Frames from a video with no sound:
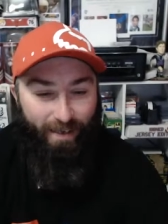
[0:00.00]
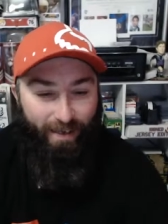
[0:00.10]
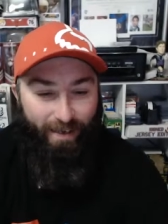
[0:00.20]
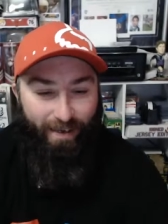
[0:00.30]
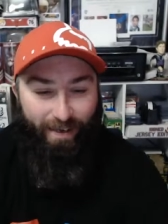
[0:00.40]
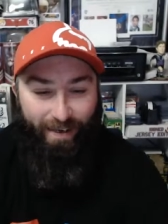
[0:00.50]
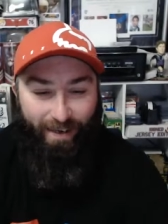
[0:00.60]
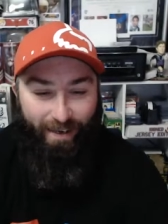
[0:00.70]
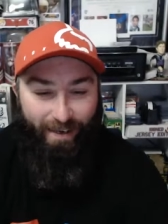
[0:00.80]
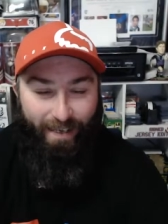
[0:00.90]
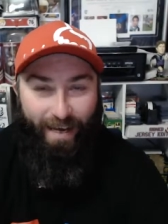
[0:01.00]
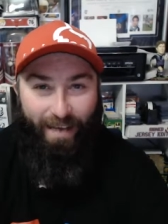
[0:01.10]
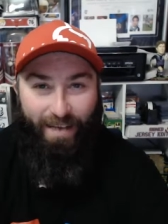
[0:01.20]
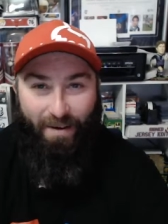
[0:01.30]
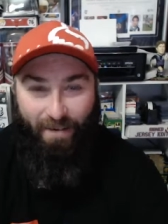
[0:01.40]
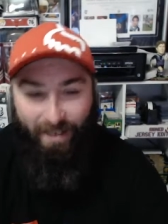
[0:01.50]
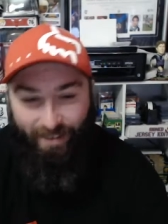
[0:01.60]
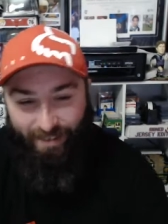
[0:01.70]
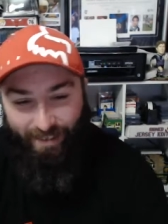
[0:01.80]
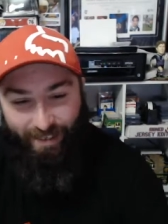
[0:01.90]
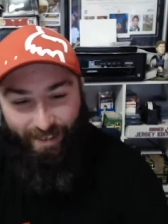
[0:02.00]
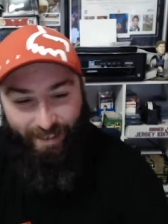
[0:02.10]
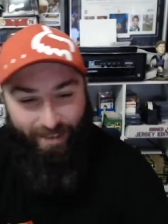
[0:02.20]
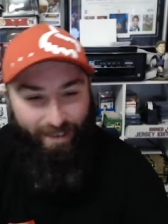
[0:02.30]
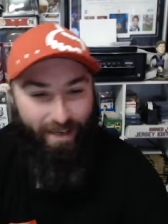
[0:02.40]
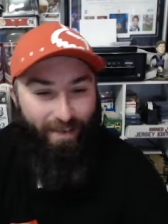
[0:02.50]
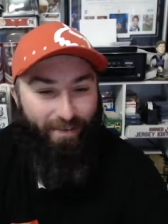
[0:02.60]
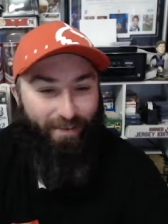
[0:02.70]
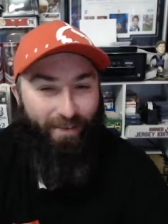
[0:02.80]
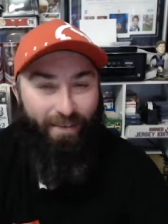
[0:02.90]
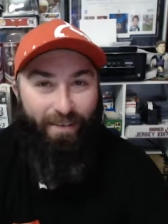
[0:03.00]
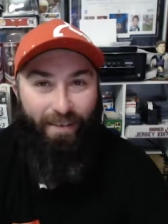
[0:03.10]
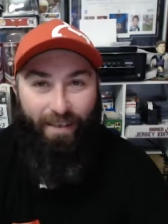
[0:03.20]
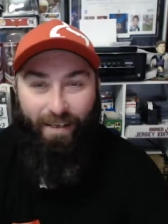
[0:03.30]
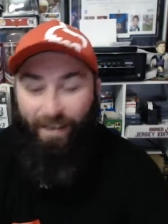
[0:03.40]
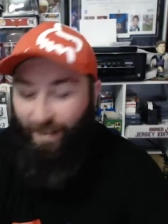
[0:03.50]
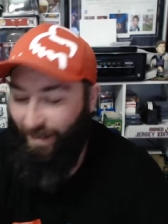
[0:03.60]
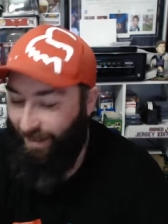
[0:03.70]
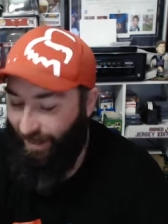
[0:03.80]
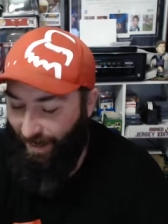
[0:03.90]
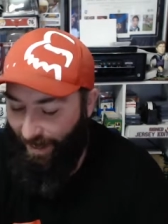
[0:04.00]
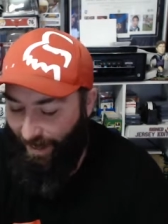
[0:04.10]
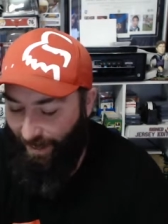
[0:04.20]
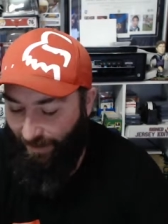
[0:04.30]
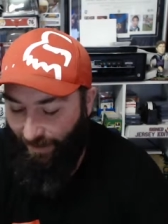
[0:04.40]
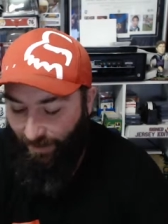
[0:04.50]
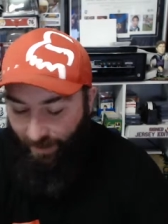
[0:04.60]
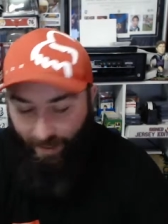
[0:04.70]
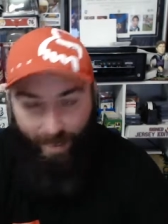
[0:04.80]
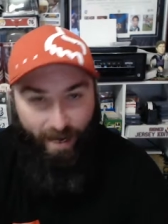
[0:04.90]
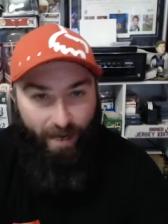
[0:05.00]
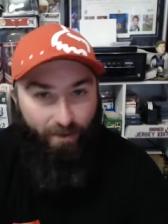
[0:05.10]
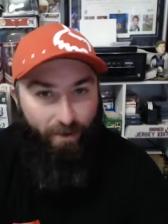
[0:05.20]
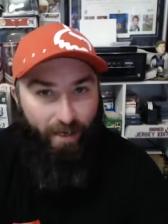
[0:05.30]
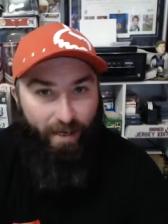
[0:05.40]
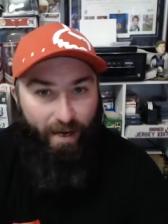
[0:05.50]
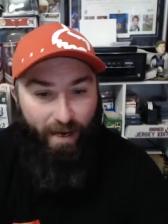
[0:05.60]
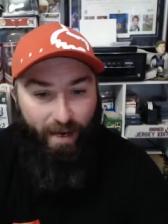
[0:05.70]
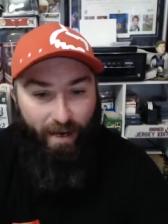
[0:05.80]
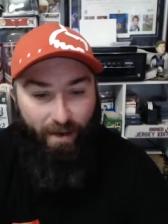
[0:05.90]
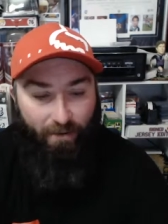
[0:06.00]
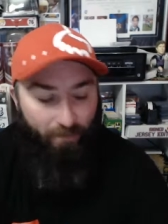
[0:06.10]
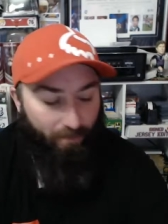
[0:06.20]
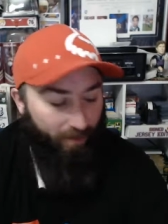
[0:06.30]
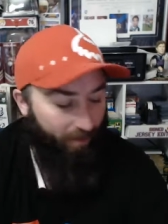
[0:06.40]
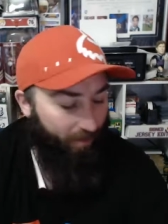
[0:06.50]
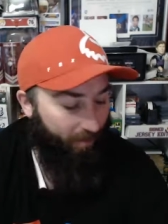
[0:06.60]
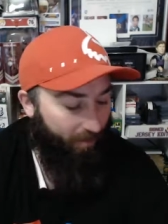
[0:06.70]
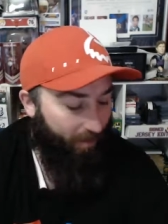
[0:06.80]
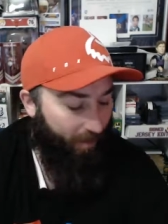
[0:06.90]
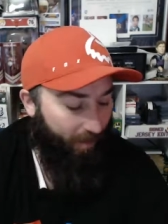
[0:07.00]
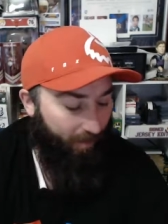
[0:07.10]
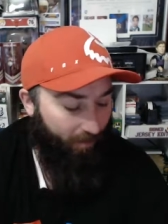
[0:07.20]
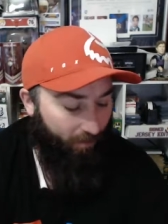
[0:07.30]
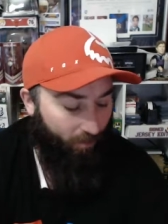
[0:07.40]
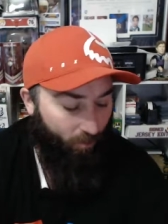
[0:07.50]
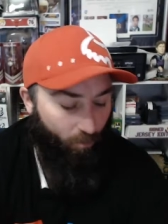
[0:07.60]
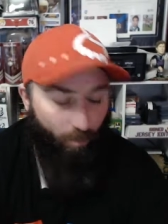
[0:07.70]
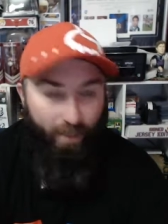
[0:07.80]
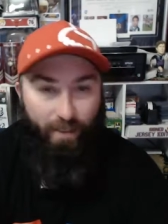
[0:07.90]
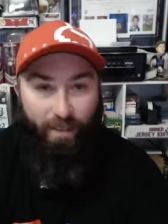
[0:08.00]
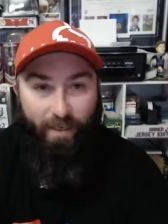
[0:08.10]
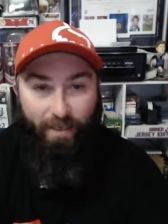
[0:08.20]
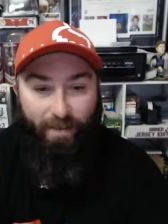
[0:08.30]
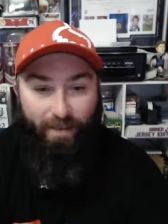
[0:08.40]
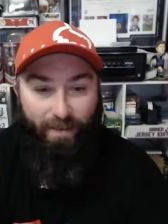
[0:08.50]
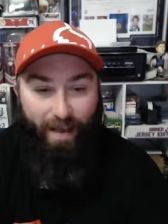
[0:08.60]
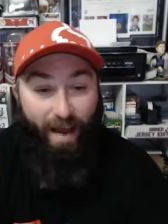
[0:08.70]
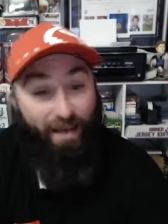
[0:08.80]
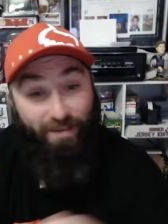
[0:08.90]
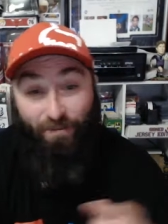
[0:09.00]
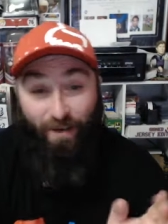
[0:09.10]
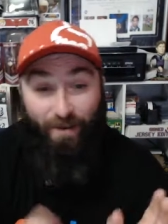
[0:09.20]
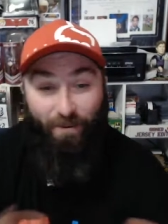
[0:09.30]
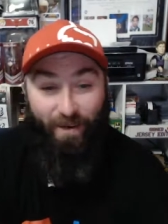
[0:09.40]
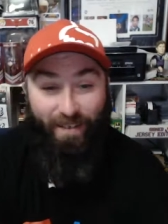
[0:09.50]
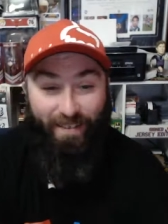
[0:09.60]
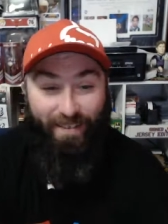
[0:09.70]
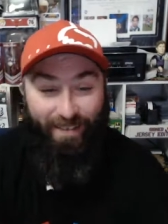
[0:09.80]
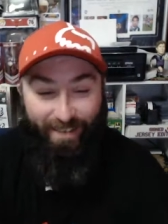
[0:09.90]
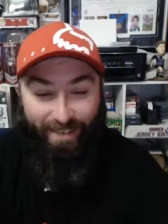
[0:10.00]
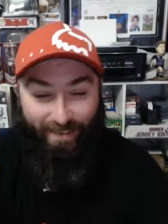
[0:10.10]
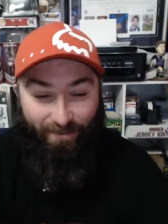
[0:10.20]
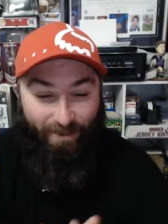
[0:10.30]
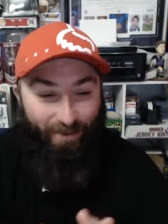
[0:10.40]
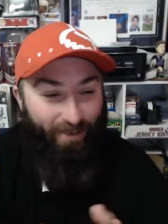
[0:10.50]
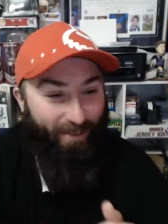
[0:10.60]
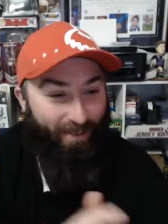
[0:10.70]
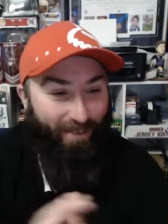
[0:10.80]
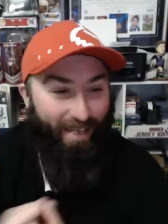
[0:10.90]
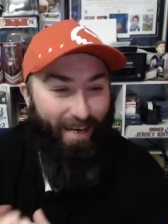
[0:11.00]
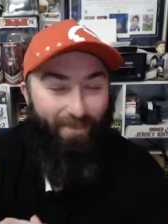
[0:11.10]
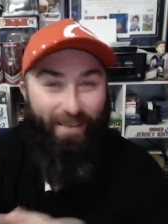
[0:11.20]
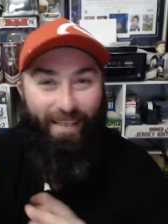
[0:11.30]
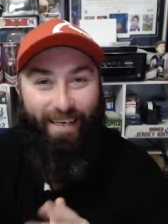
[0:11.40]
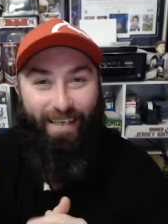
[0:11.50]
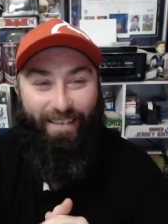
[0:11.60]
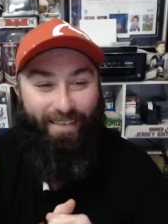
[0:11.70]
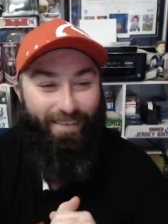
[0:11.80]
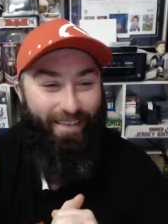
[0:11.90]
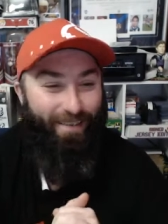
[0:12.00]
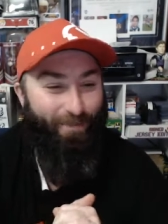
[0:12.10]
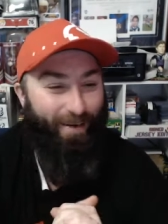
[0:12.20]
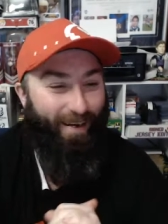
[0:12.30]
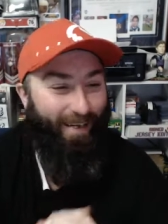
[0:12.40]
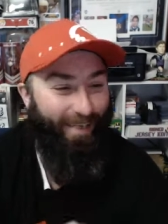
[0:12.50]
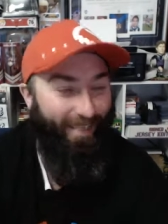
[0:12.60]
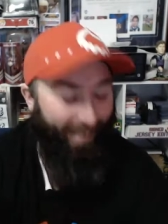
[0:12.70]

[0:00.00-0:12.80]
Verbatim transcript: Hey, g'day Noah. How's it going? Uh, so today we have twenty, as requested, of course, after last night's break,